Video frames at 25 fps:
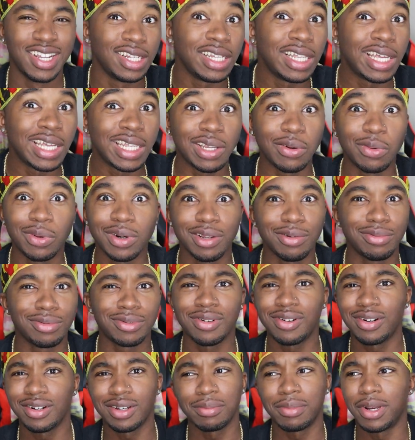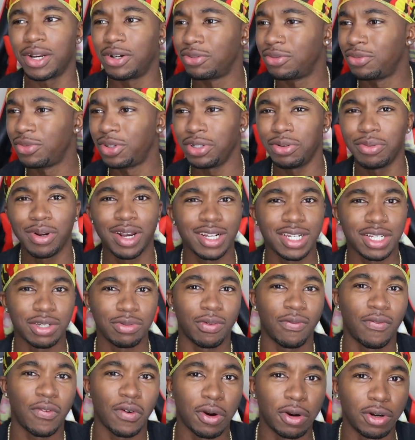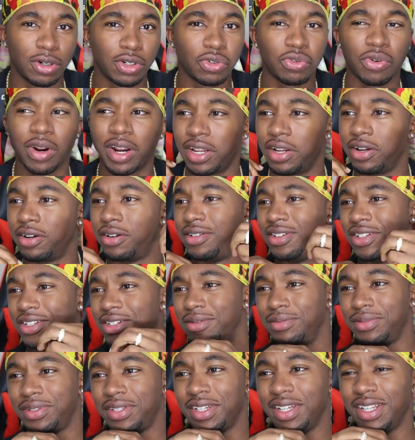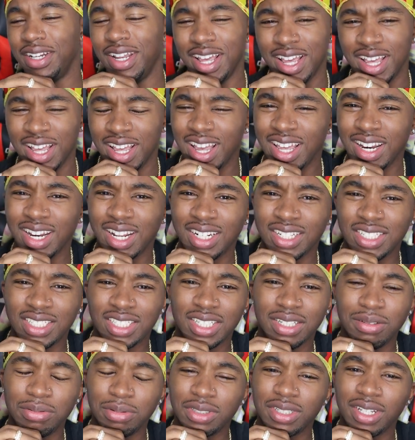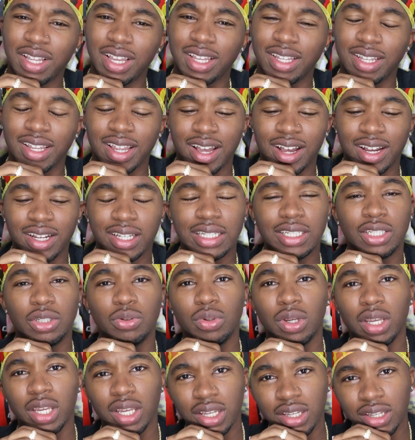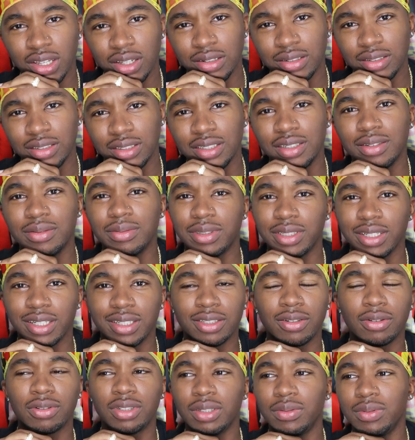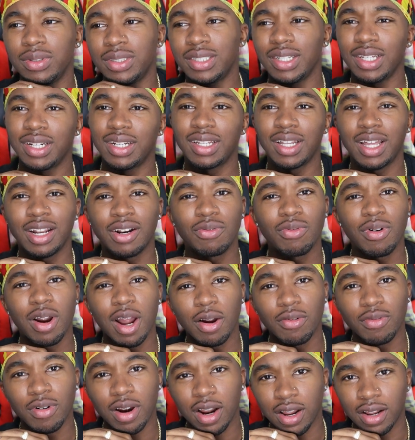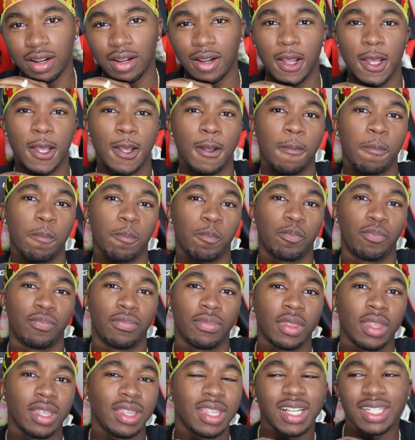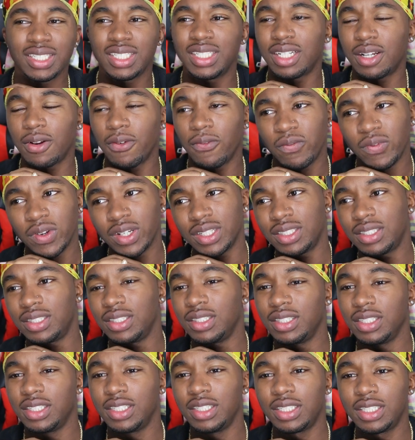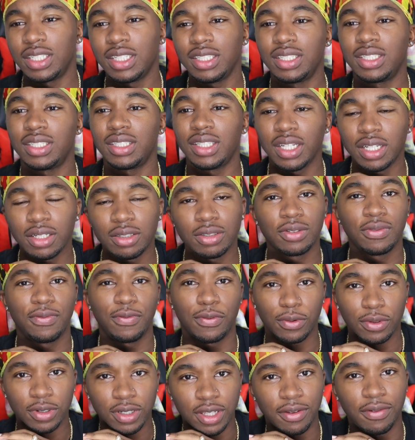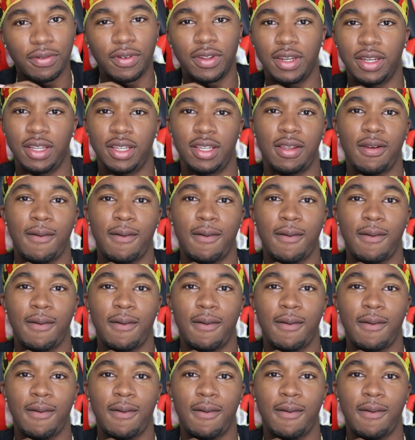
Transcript: lady, what are you talking about? What are you actually referring to right here? You know what I'm saying? And then she was like, yeah, I'll get you killed. You know what I'm saying? So she was saying a lot of rah-rah. Then she confessed that she steals for a living.